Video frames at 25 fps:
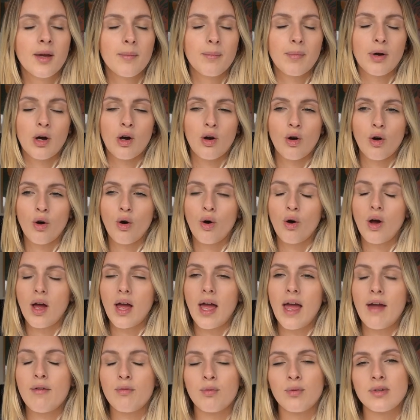But
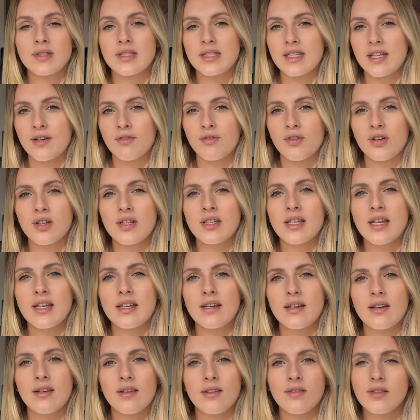everyone's different,
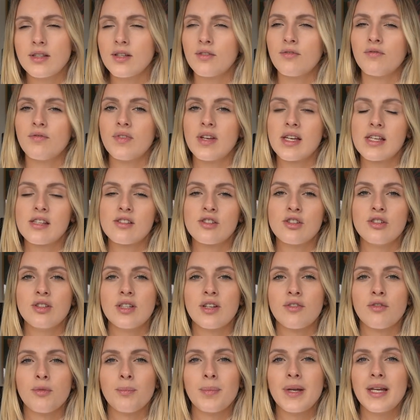different things suit
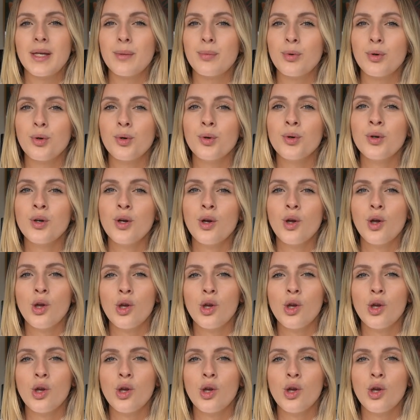different people.